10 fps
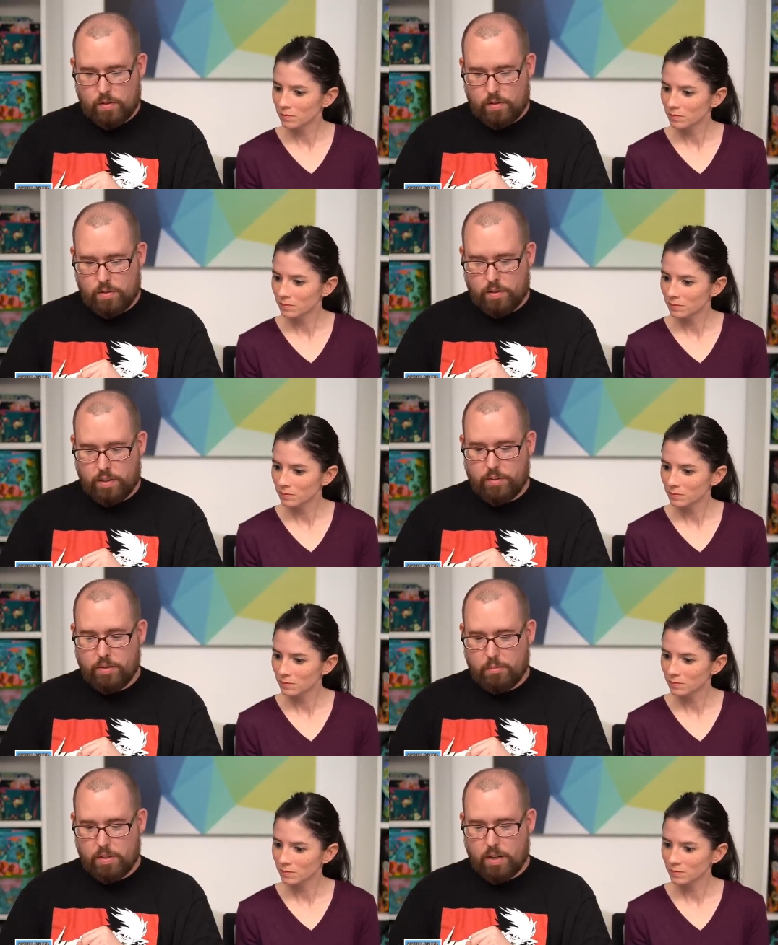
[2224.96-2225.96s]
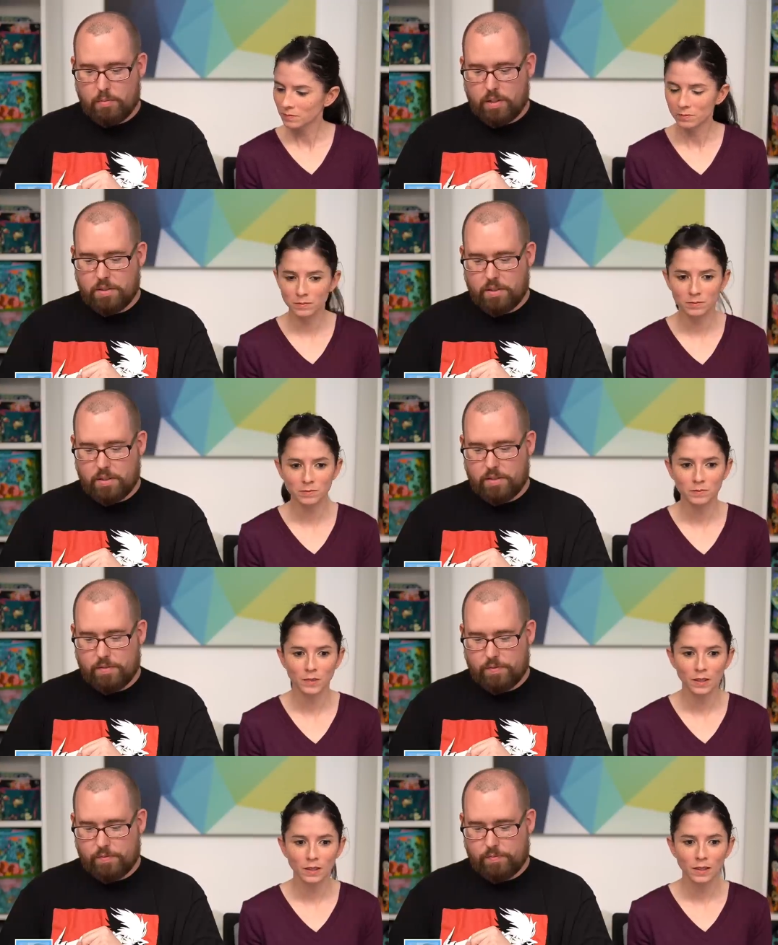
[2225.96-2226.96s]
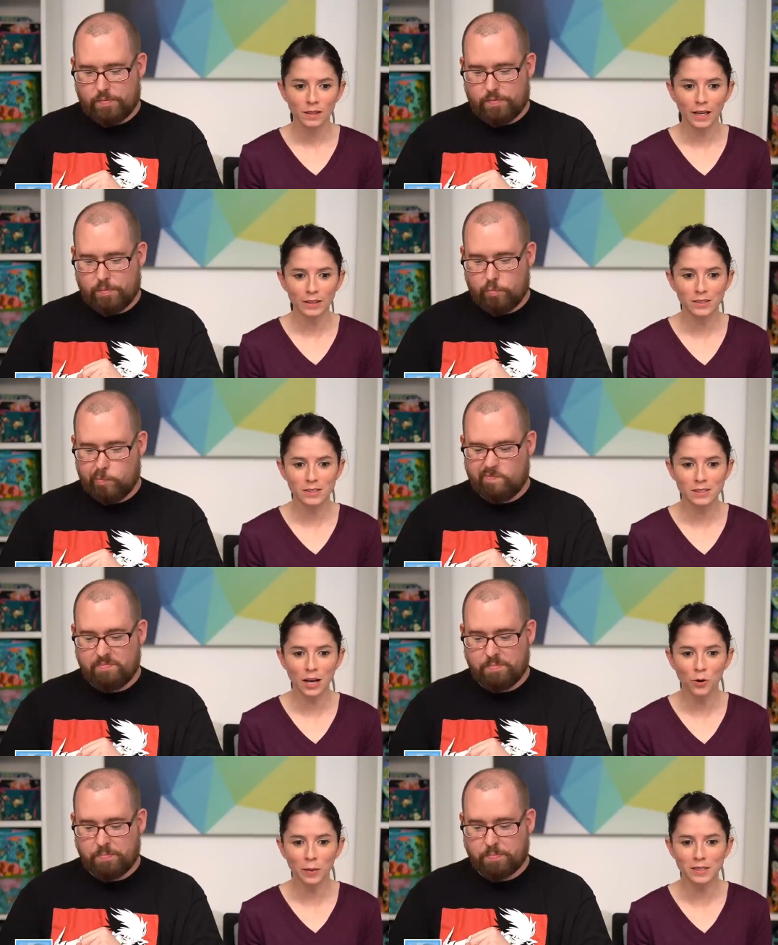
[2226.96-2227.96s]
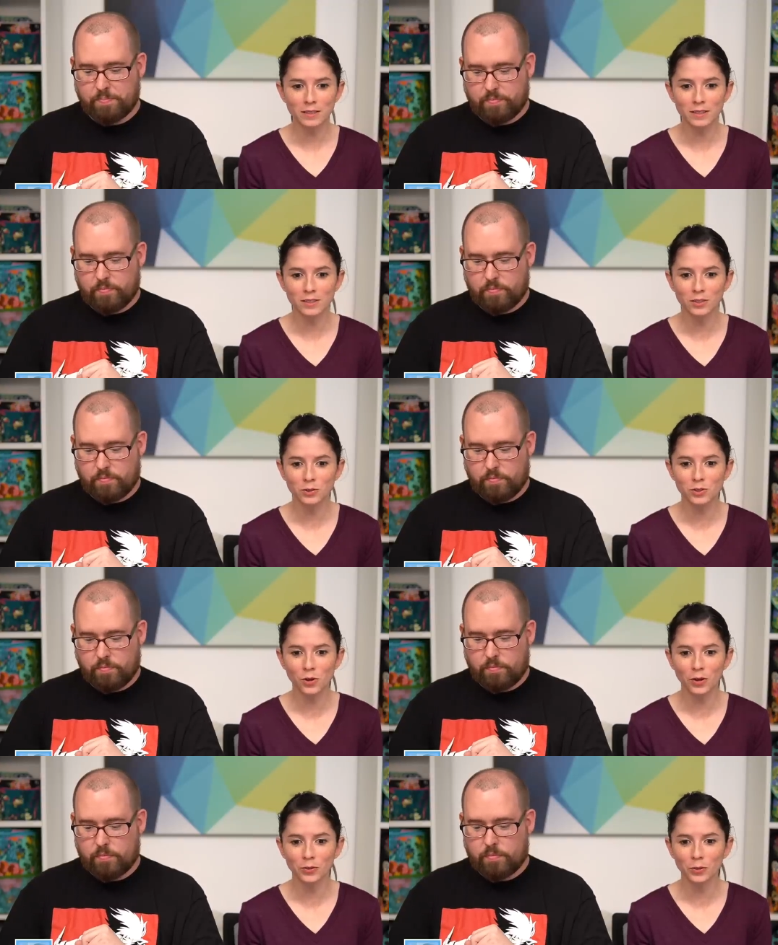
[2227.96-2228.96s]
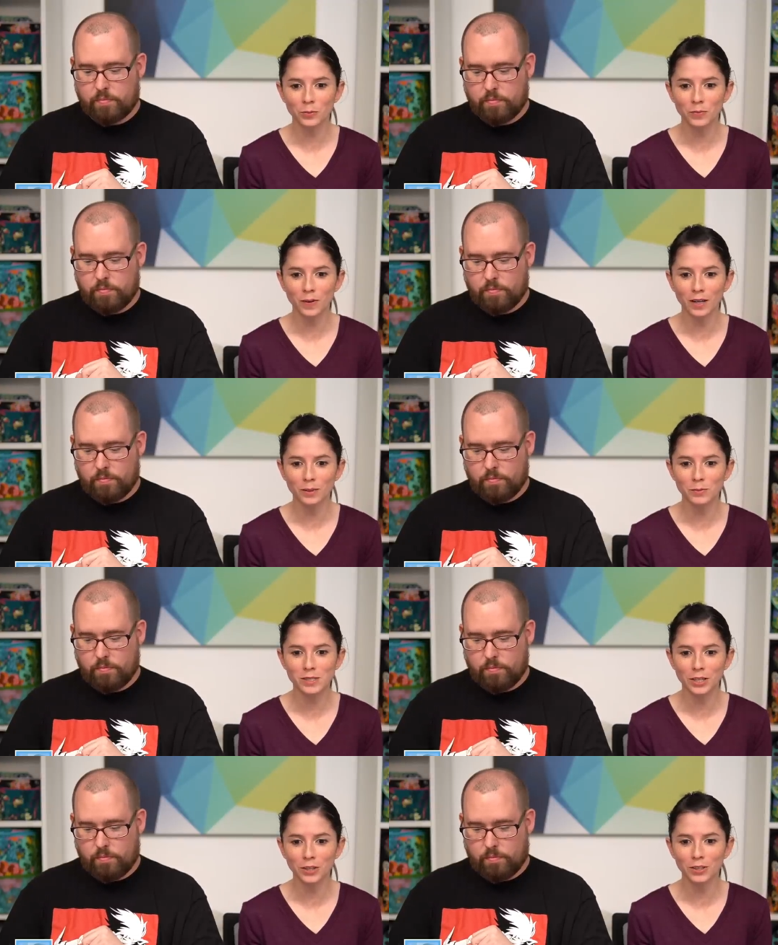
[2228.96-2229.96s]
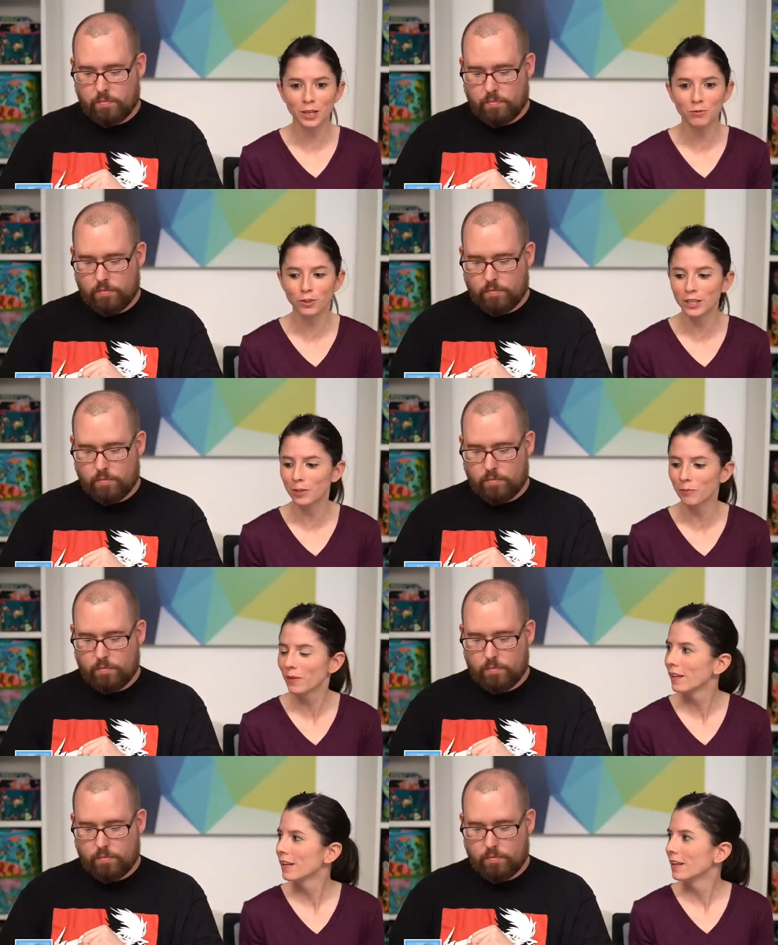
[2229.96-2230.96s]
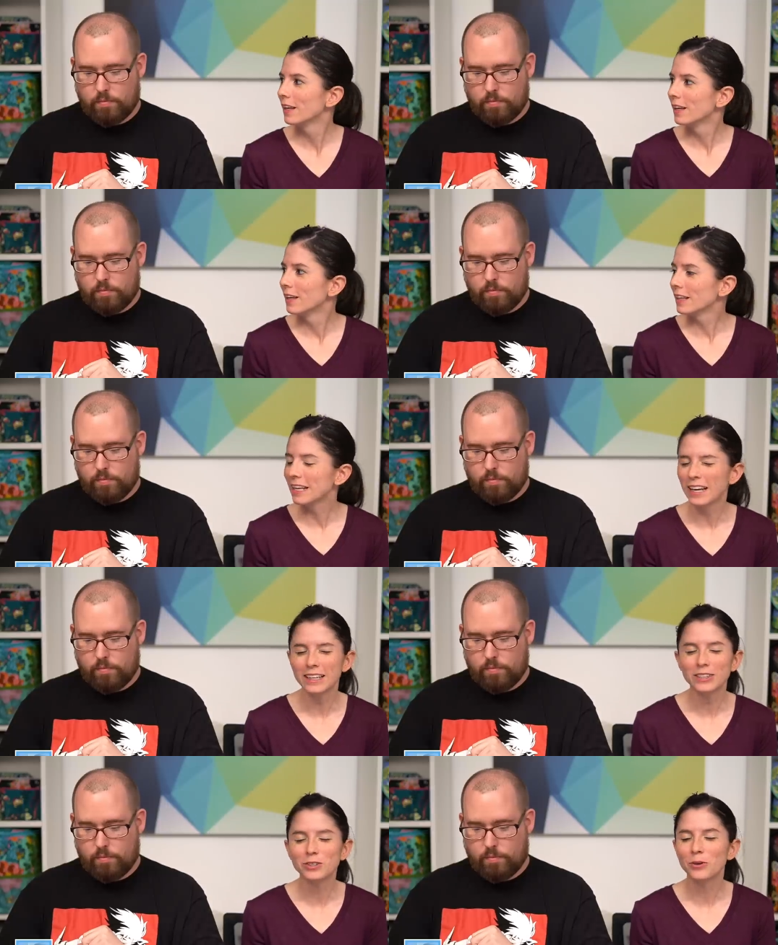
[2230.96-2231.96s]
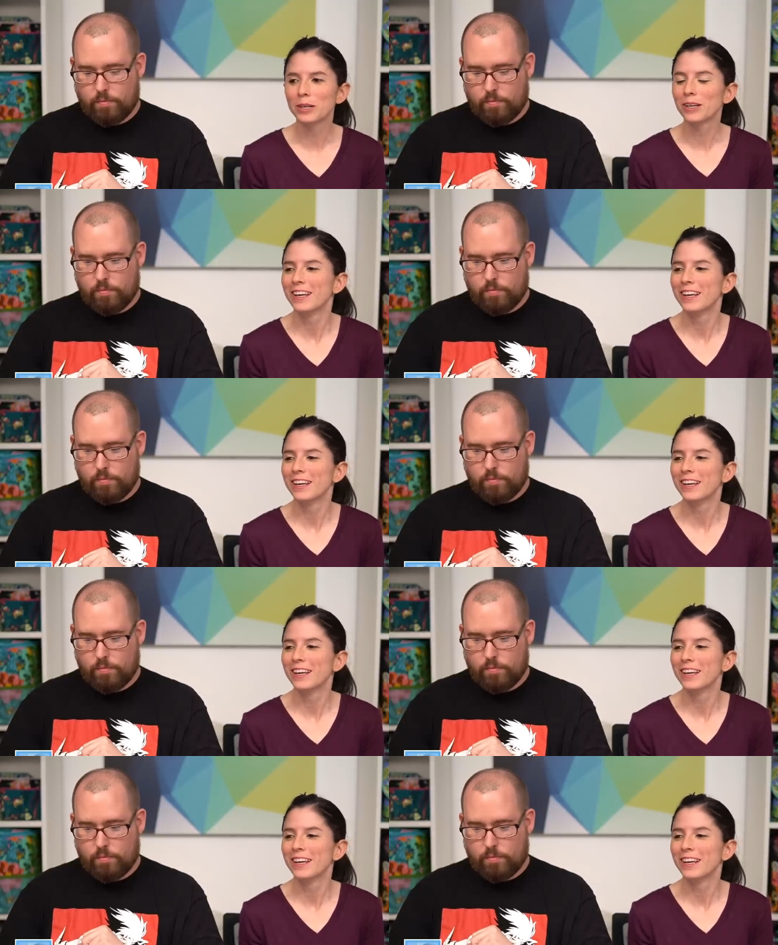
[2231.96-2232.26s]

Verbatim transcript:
Speaker 1: Just give you something to talk about, Sarah.
Speaker 2: Kathy says, how amazing is the new sewing room, Sarah, like freedom? Yeah, you know,